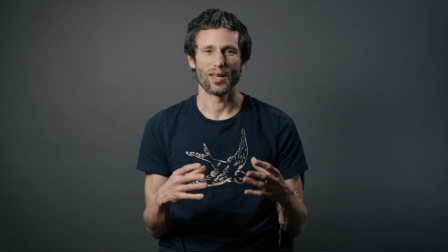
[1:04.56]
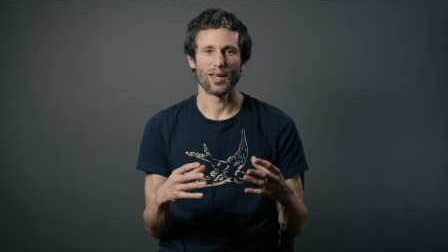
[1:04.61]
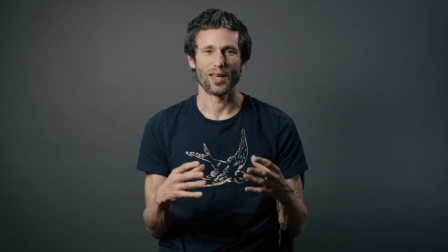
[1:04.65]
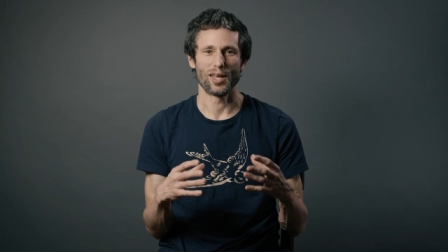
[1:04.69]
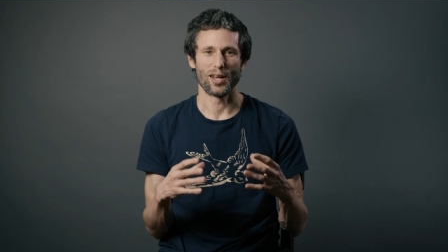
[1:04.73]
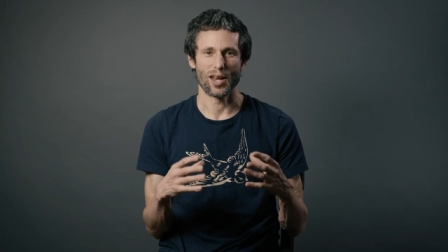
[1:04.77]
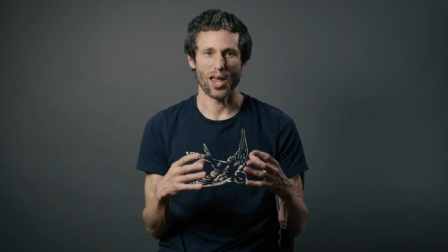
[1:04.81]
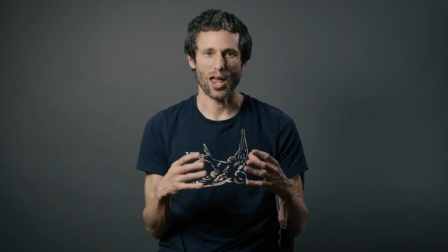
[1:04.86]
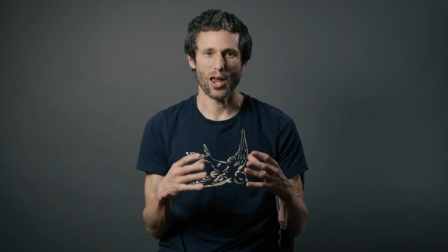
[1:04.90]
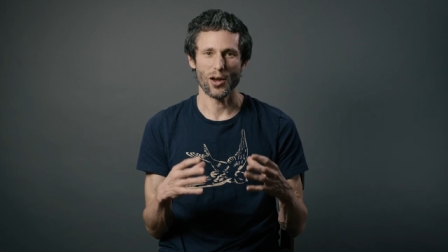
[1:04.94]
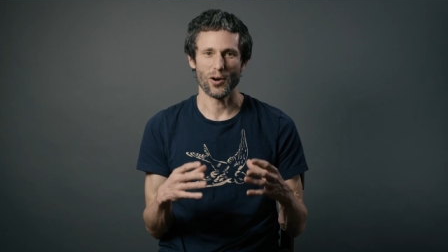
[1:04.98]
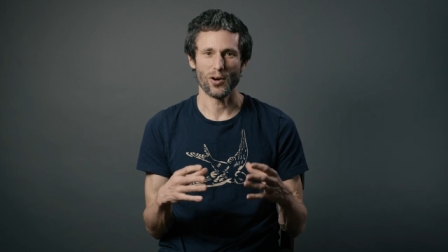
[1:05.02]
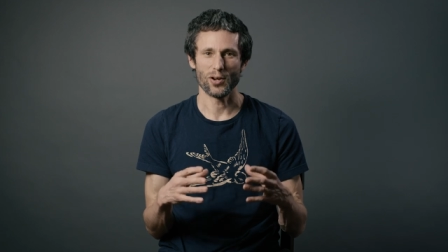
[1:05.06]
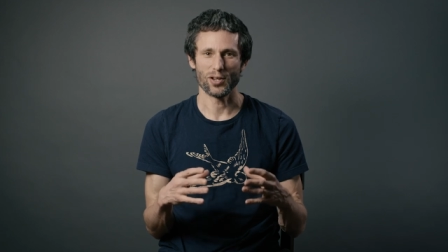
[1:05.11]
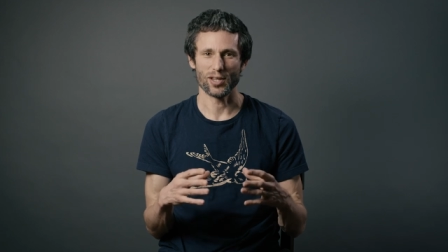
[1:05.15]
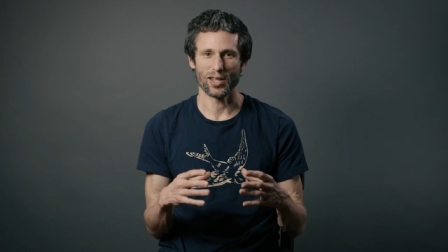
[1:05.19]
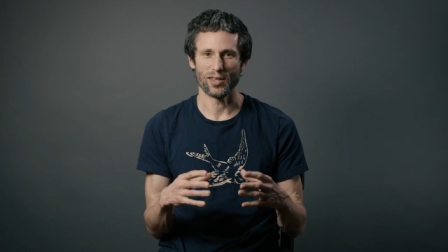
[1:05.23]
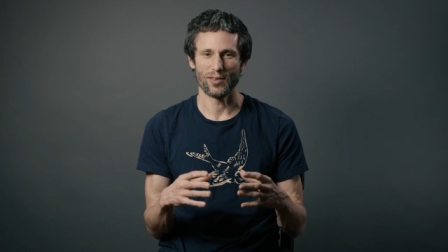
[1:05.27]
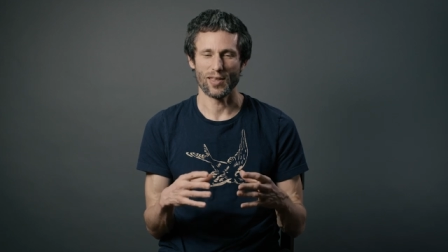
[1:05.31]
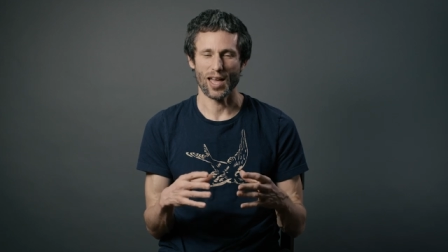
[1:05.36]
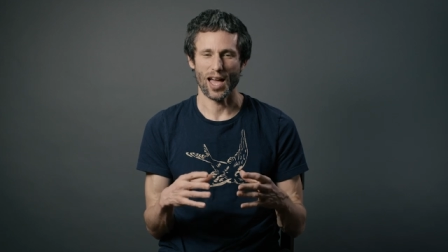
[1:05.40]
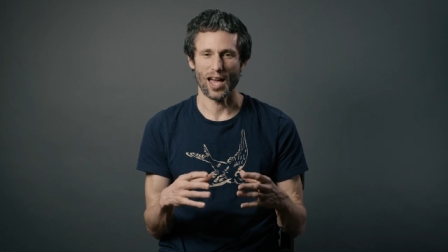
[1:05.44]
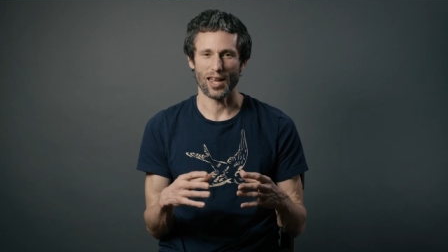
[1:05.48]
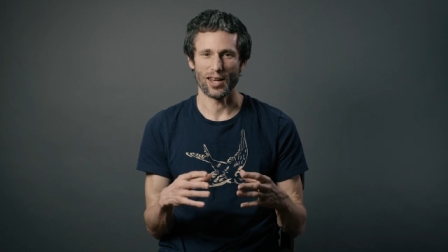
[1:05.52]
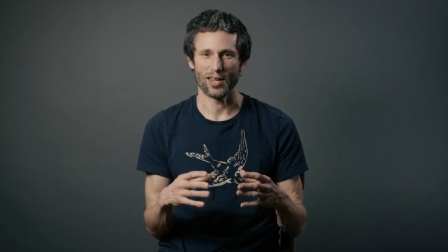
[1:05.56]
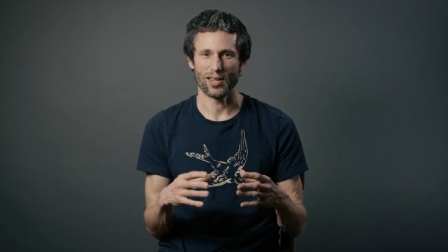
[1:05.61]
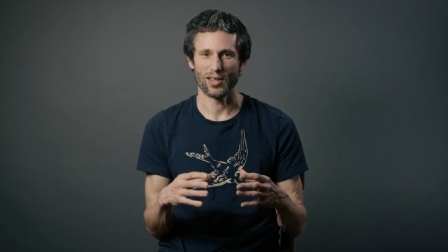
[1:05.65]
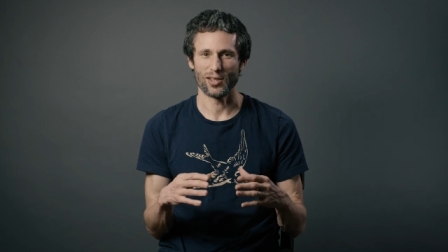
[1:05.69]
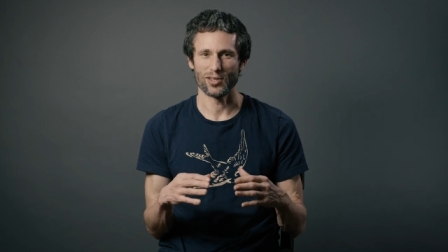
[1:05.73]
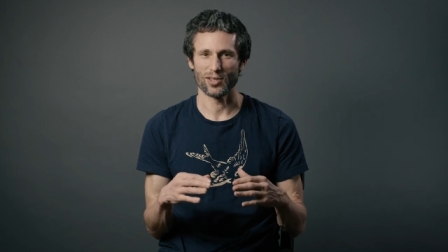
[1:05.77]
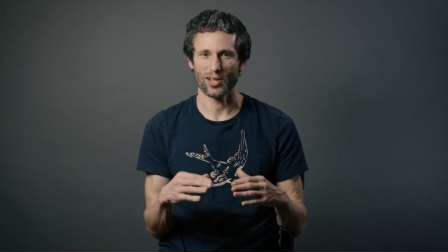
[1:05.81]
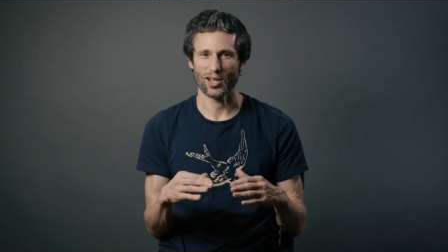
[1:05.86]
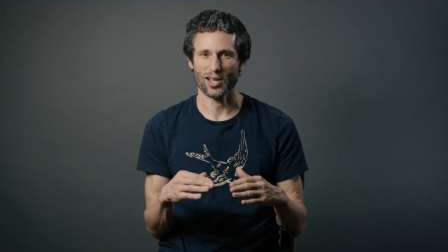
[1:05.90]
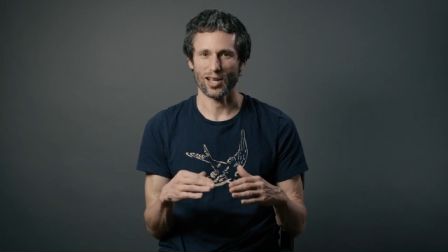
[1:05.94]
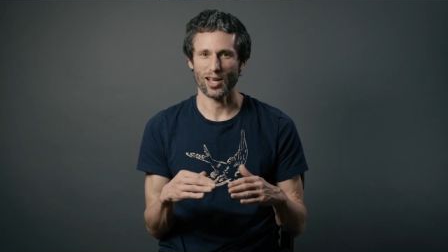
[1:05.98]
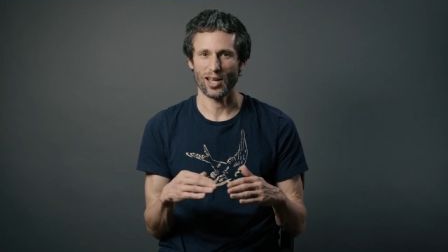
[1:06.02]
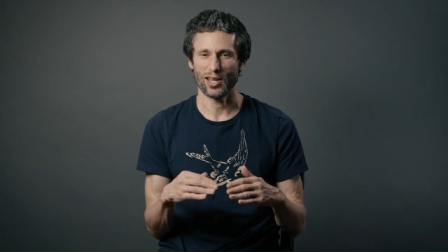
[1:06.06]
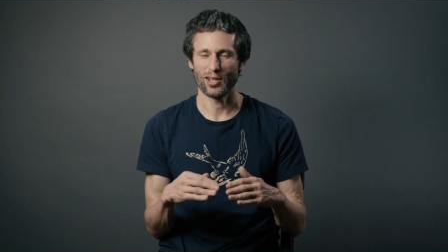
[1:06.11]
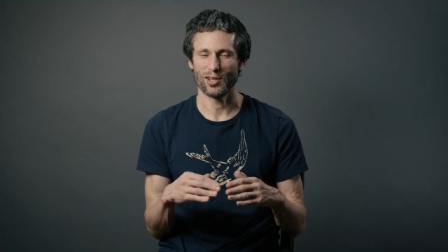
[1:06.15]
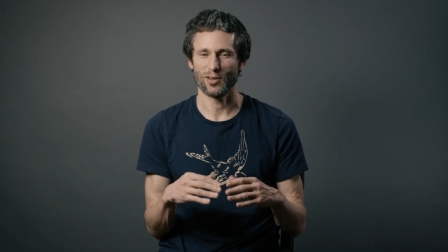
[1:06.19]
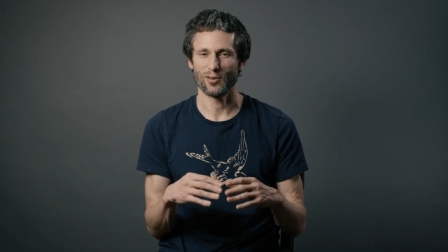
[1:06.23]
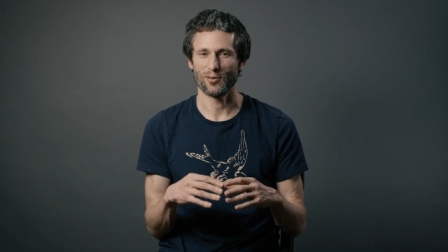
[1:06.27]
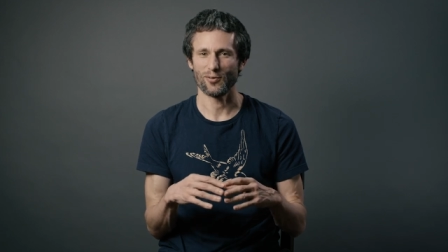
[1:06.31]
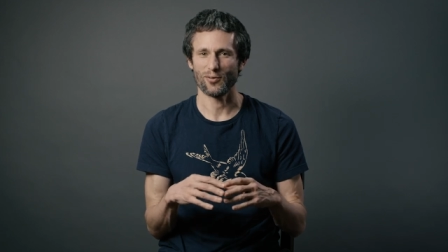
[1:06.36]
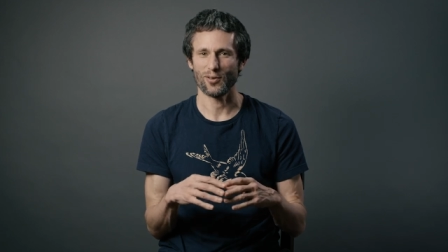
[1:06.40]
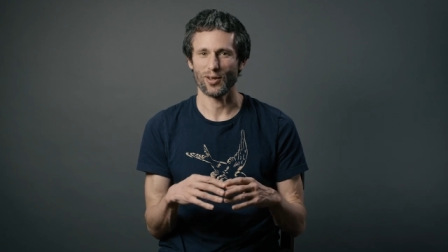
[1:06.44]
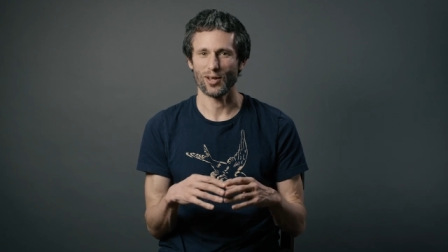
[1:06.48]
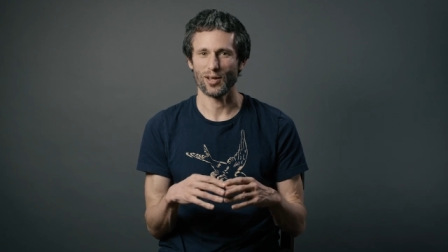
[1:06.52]
Inherent in that is a kind
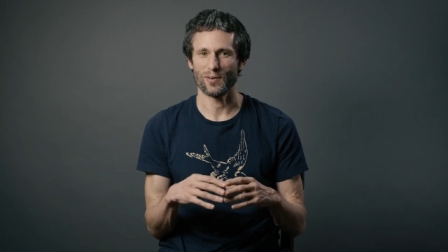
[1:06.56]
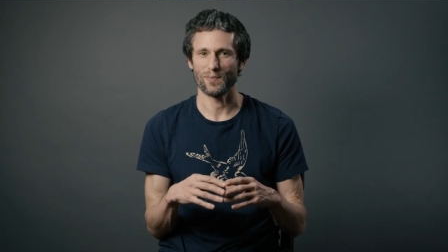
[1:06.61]
of